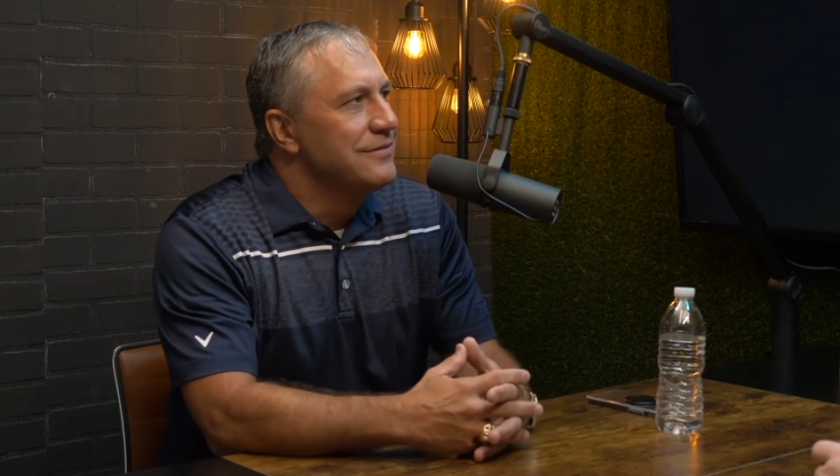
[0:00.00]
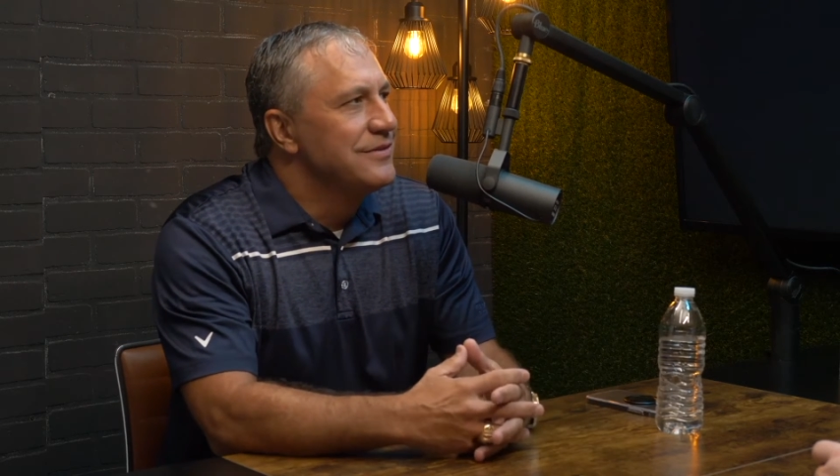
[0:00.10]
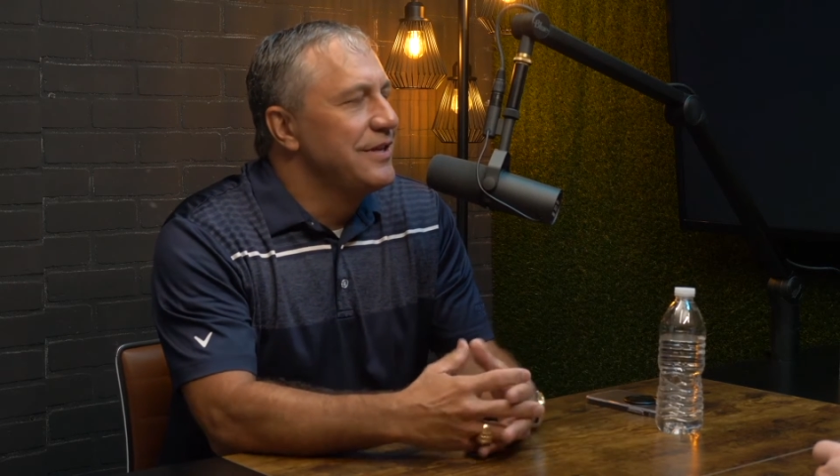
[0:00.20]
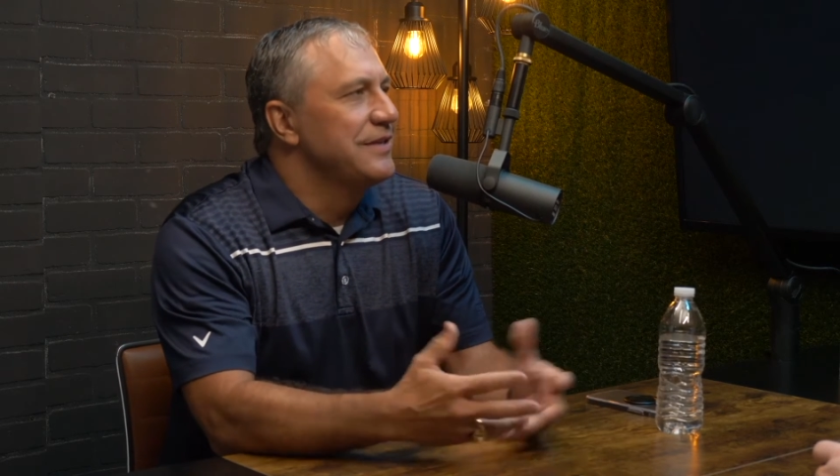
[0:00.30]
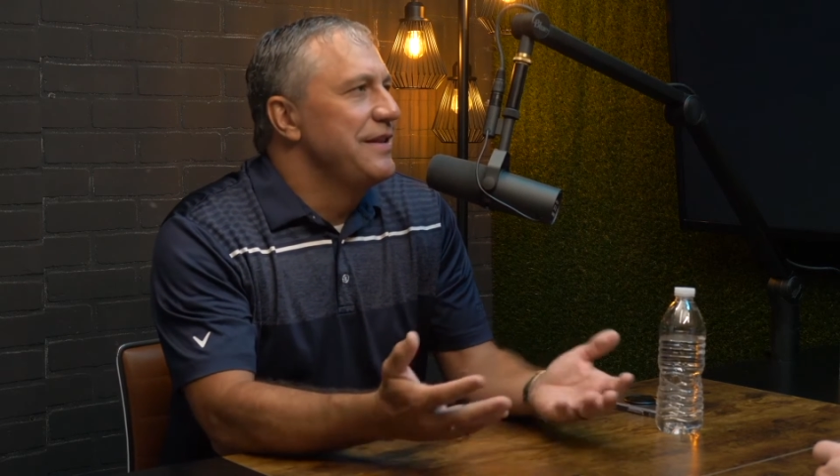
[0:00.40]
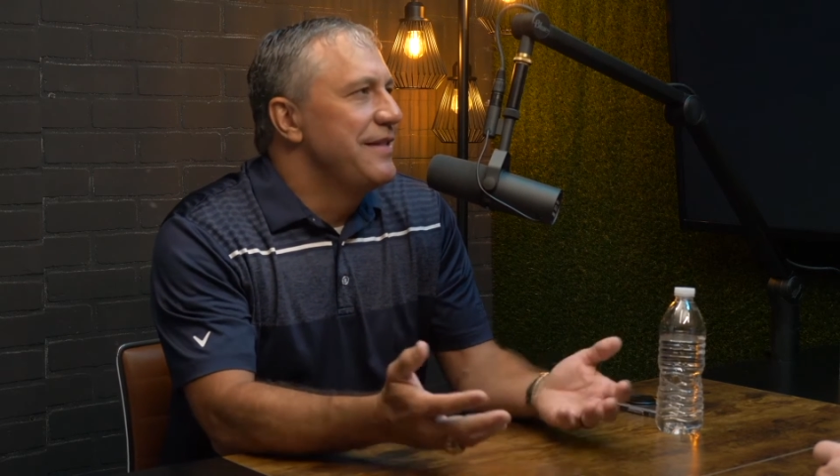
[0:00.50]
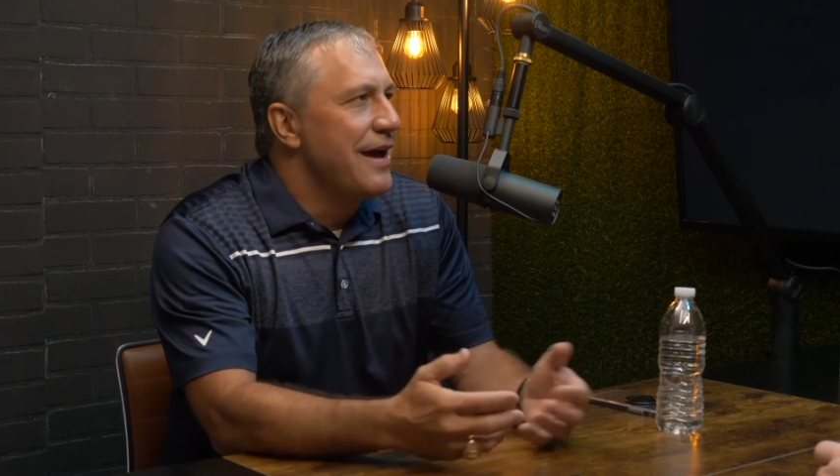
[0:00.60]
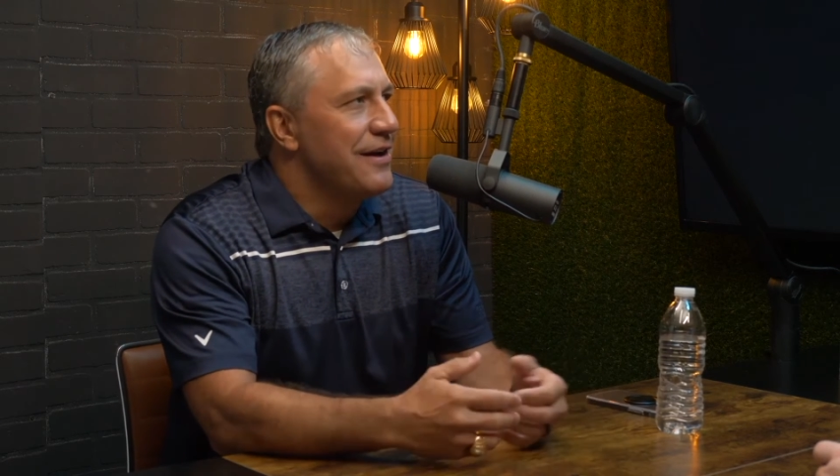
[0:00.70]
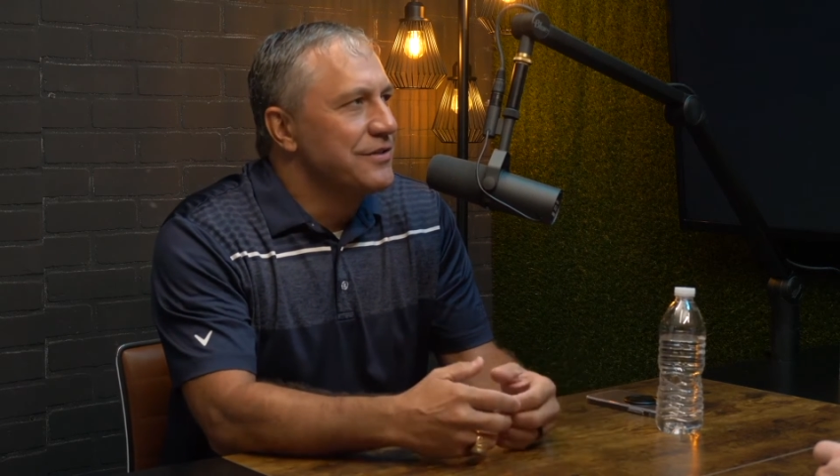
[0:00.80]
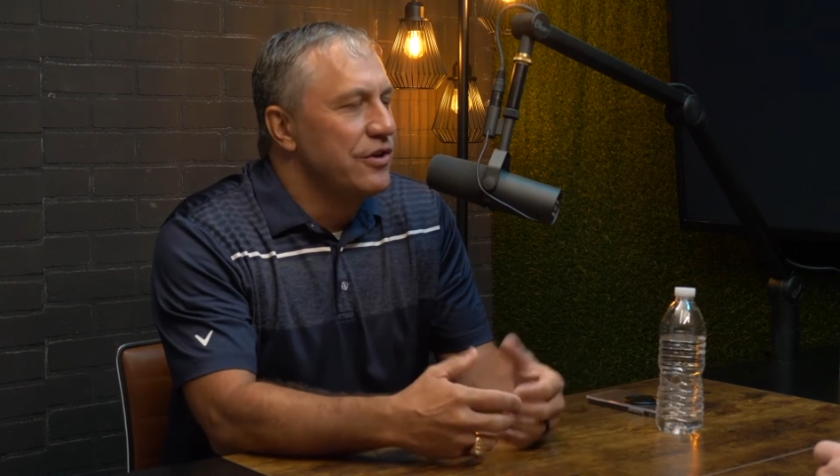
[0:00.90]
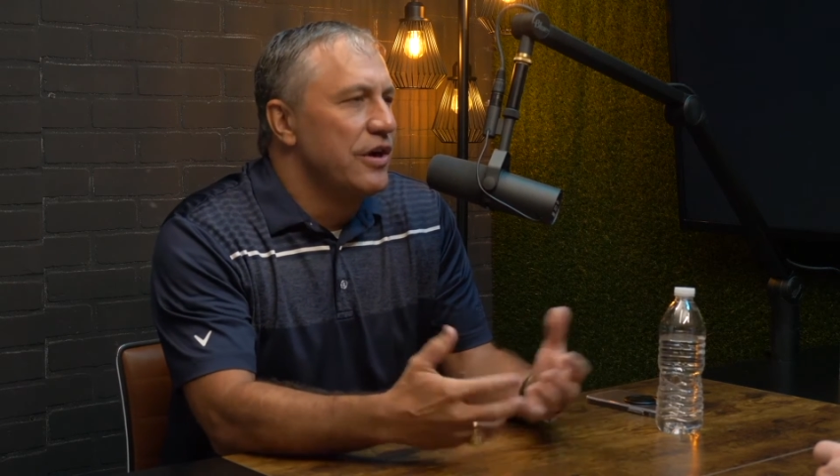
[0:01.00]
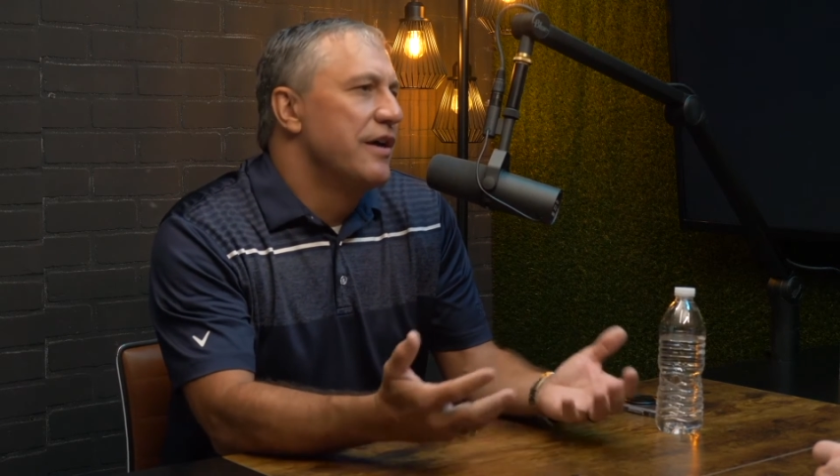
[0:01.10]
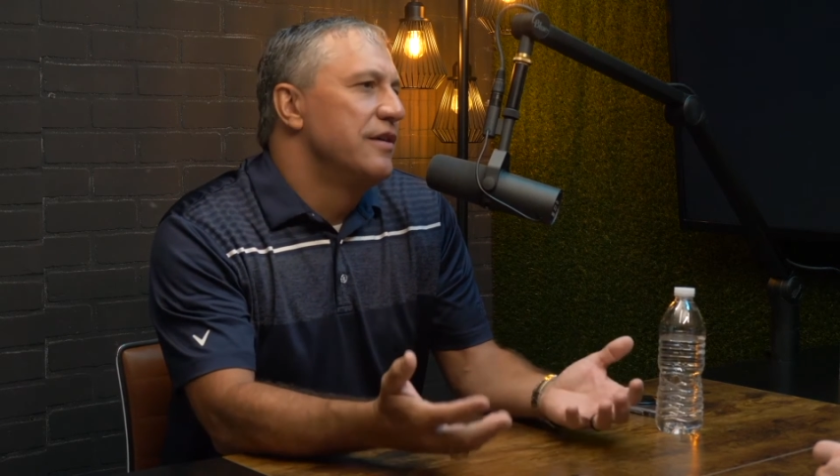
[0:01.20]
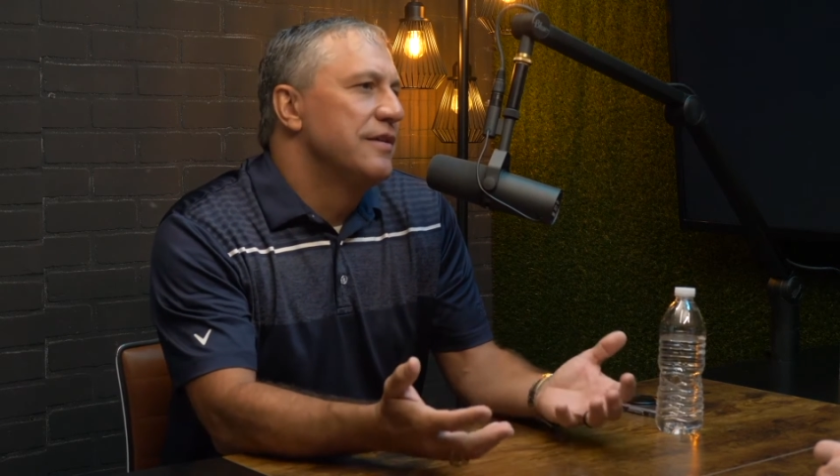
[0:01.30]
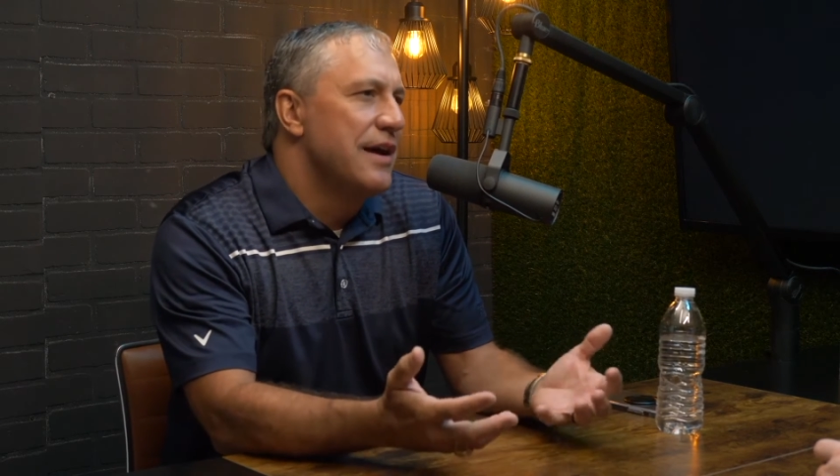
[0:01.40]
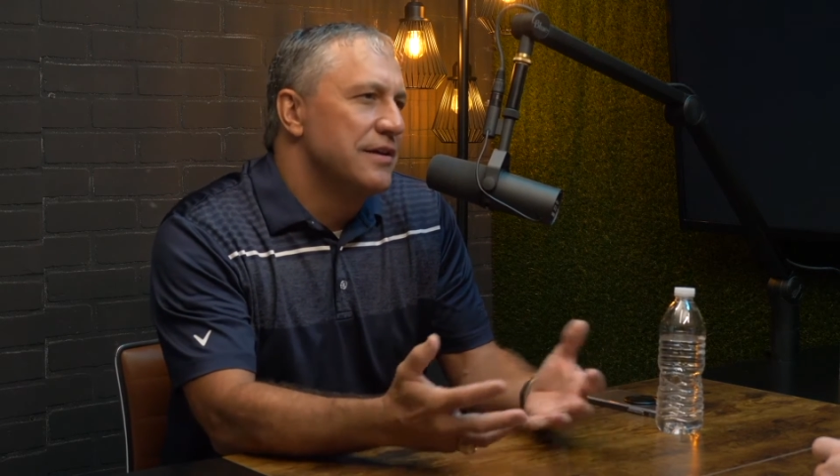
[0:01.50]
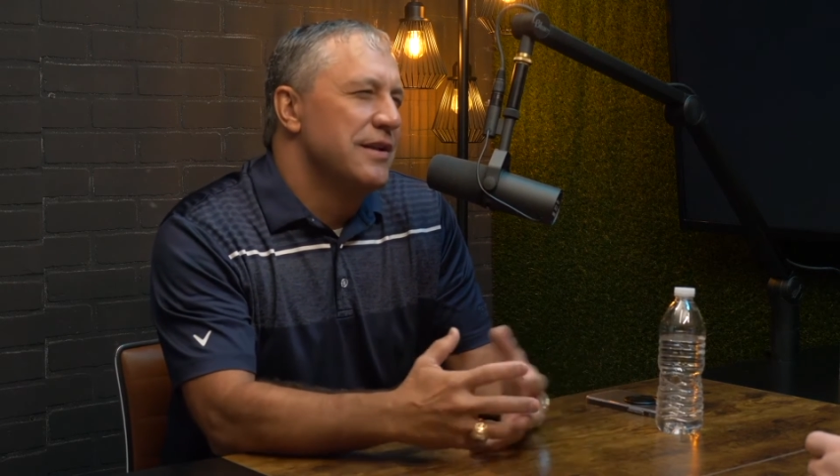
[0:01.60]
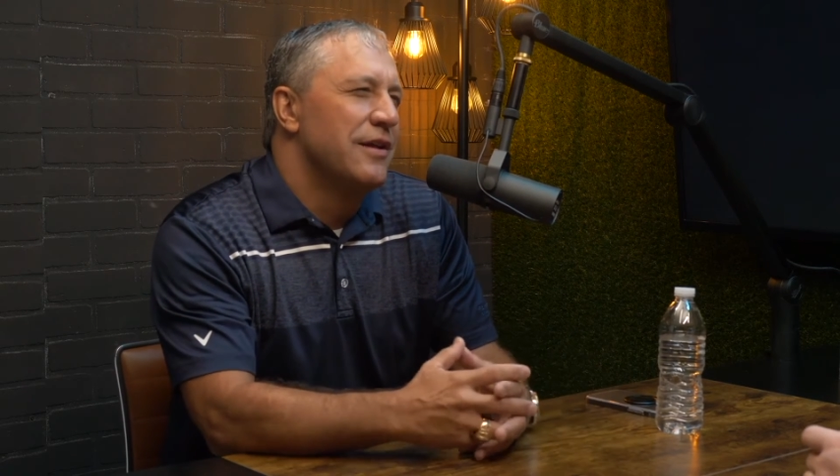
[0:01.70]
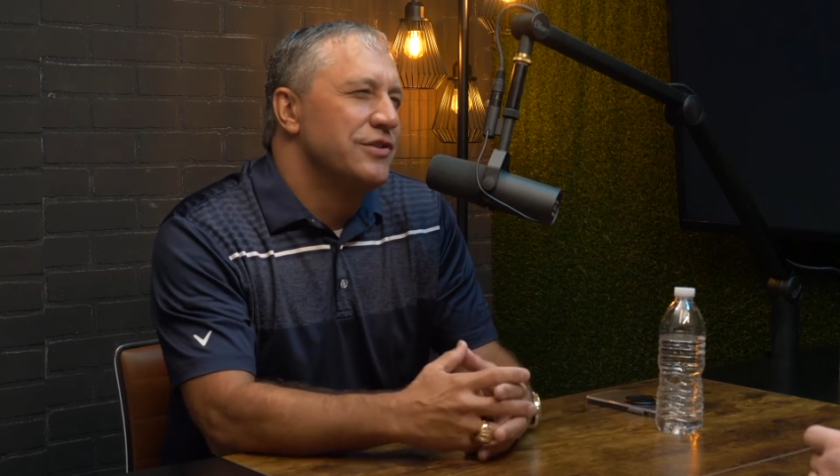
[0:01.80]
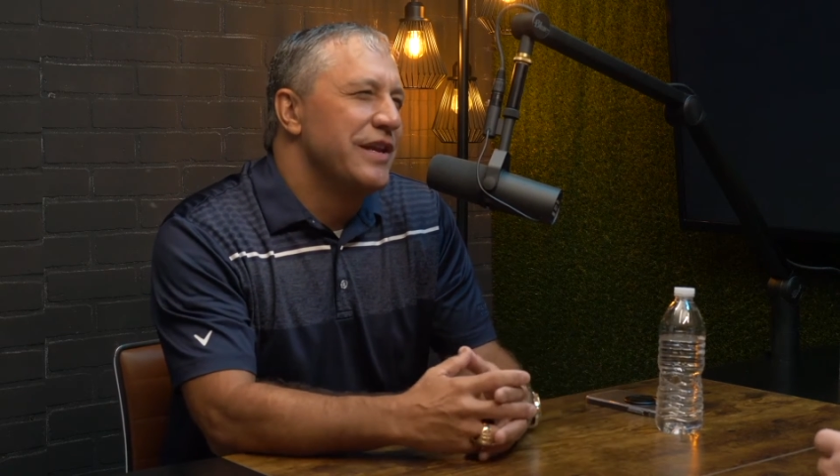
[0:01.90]
$60,000 or
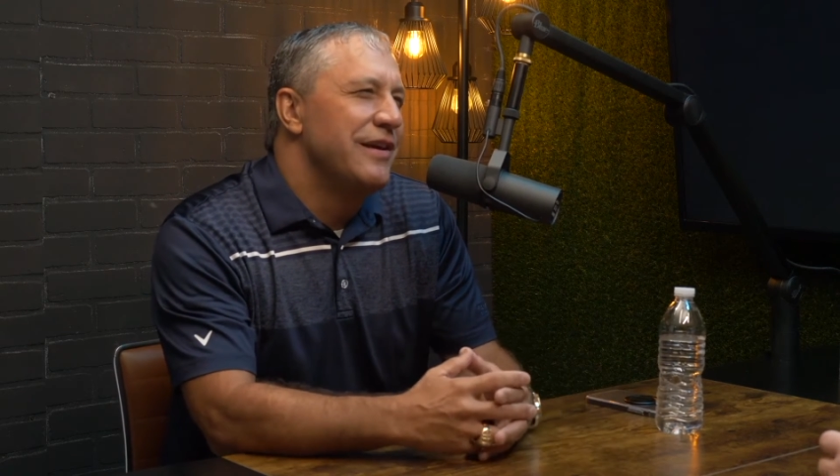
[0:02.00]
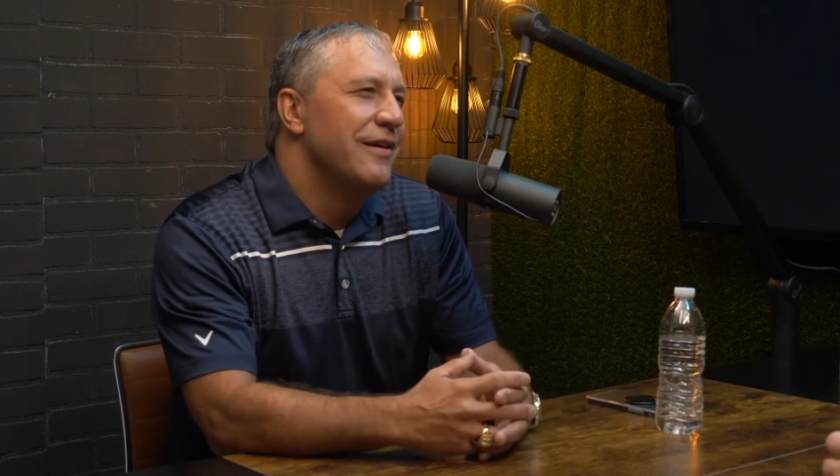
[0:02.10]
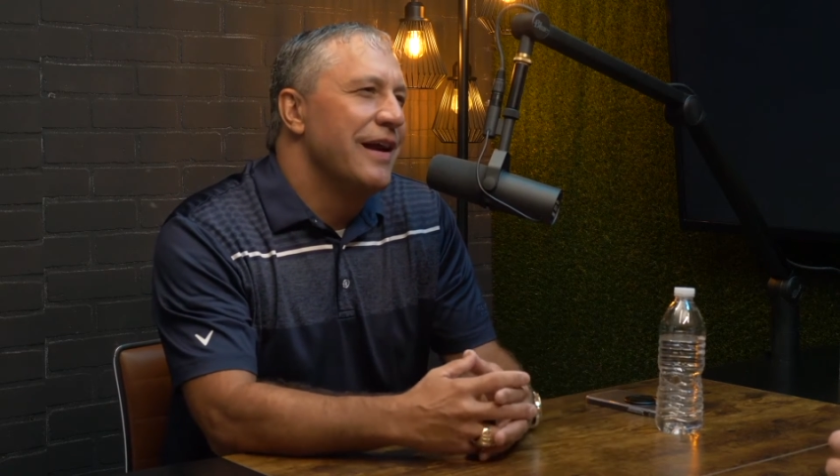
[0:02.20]
$100,000 a year.